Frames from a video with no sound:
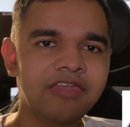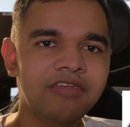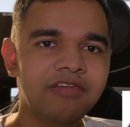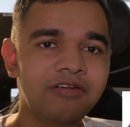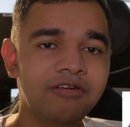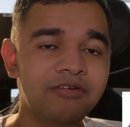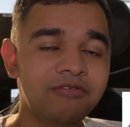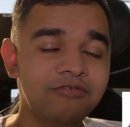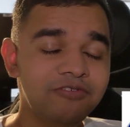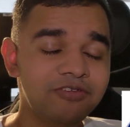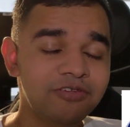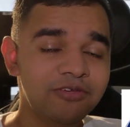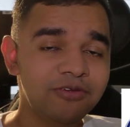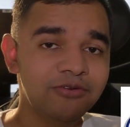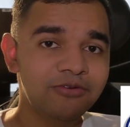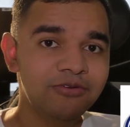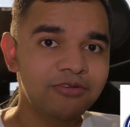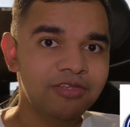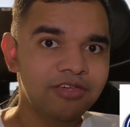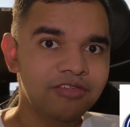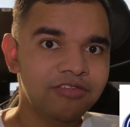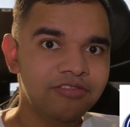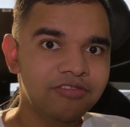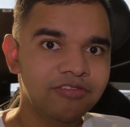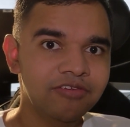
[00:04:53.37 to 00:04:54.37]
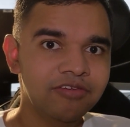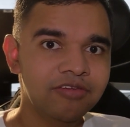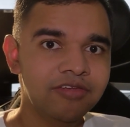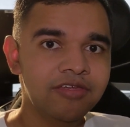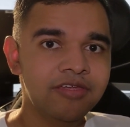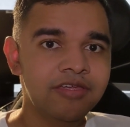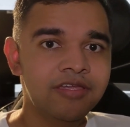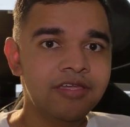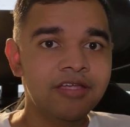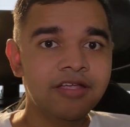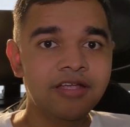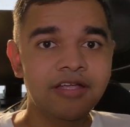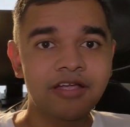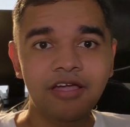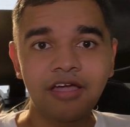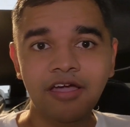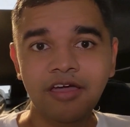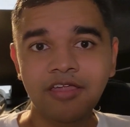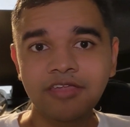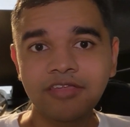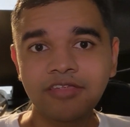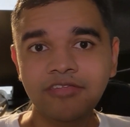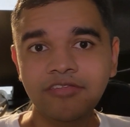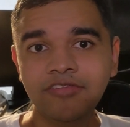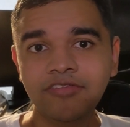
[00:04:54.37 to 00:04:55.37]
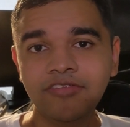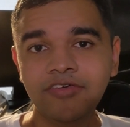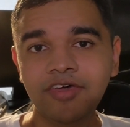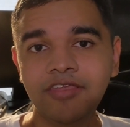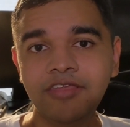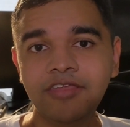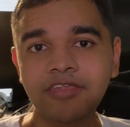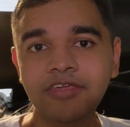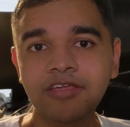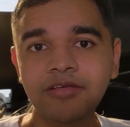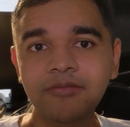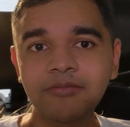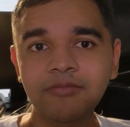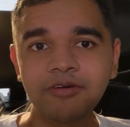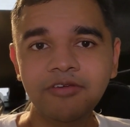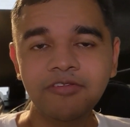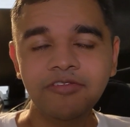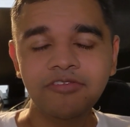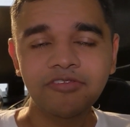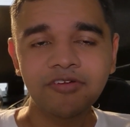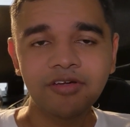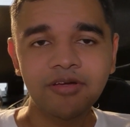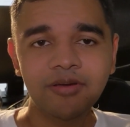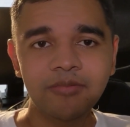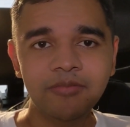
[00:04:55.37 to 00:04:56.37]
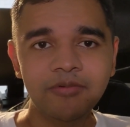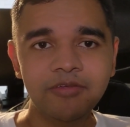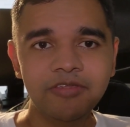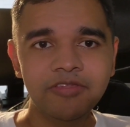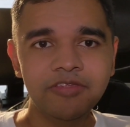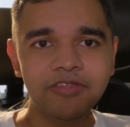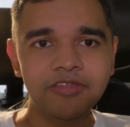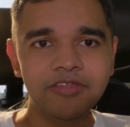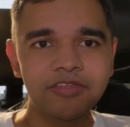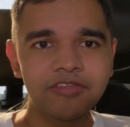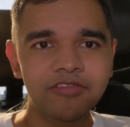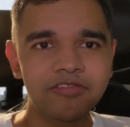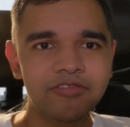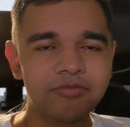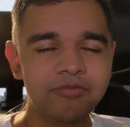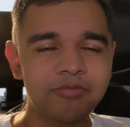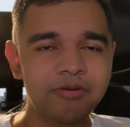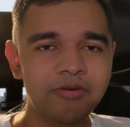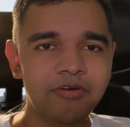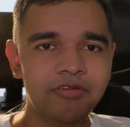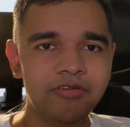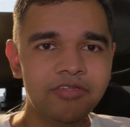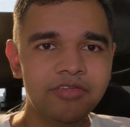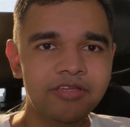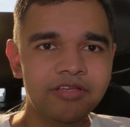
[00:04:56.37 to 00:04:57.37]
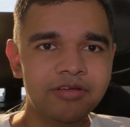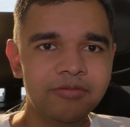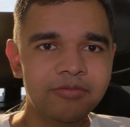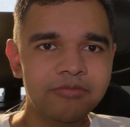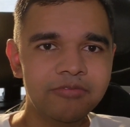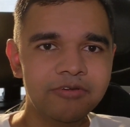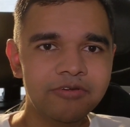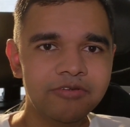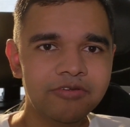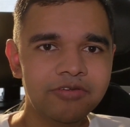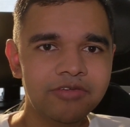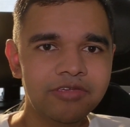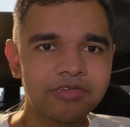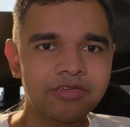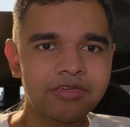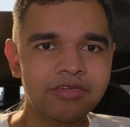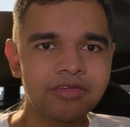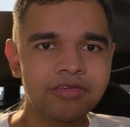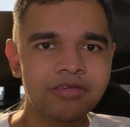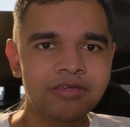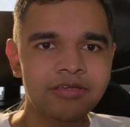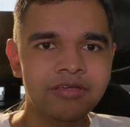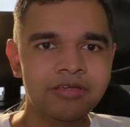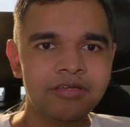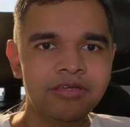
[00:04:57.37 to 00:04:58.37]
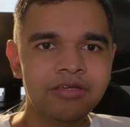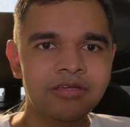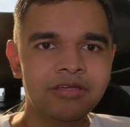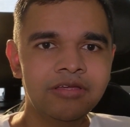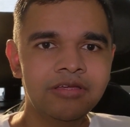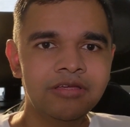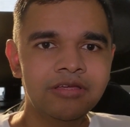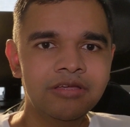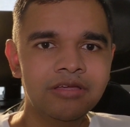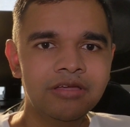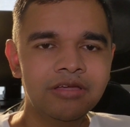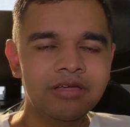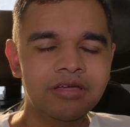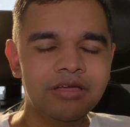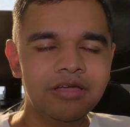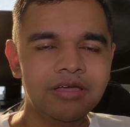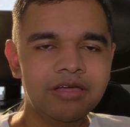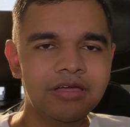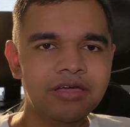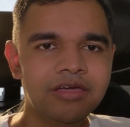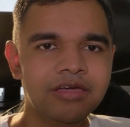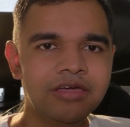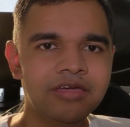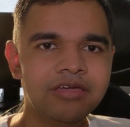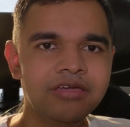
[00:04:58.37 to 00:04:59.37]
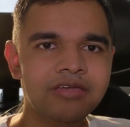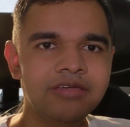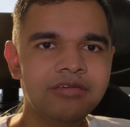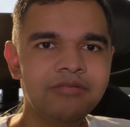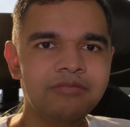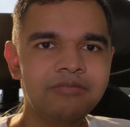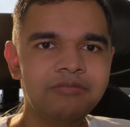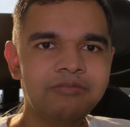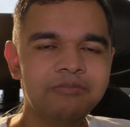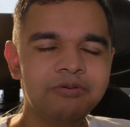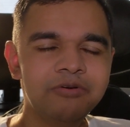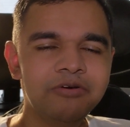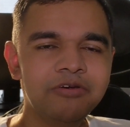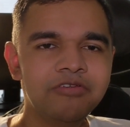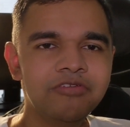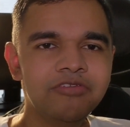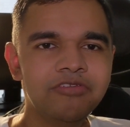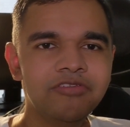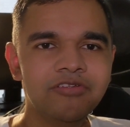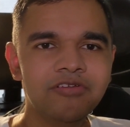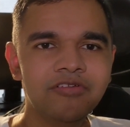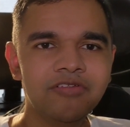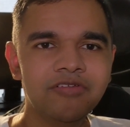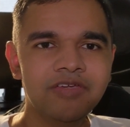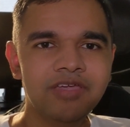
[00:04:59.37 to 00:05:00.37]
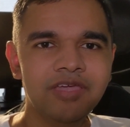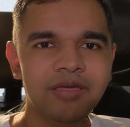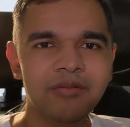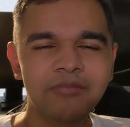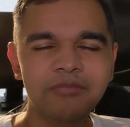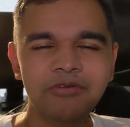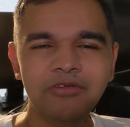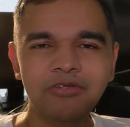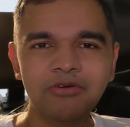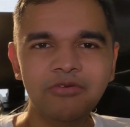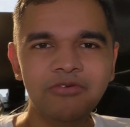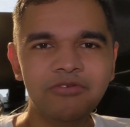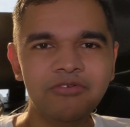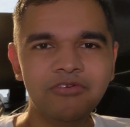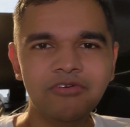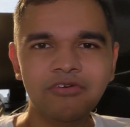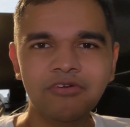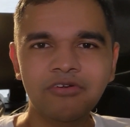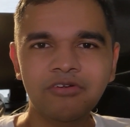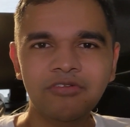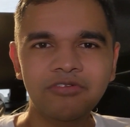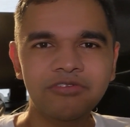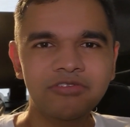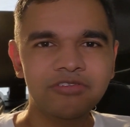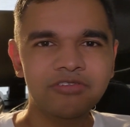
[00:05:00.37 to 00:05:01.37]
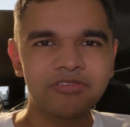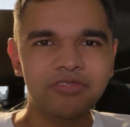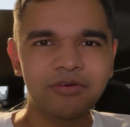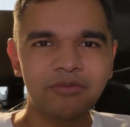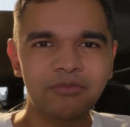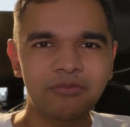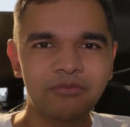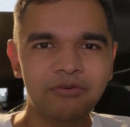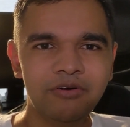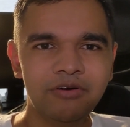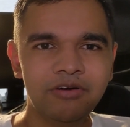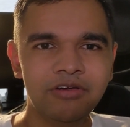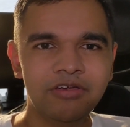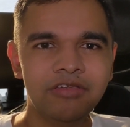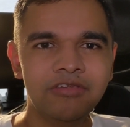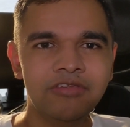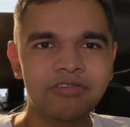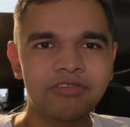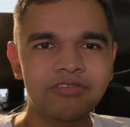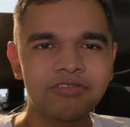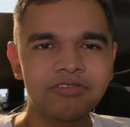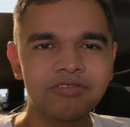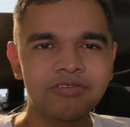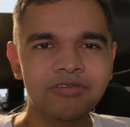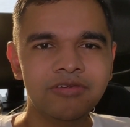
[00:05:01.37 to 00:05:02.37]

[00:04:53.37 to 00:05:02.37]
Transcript: are viewed as condescending by some in the disability community. I personally am neutral to the words.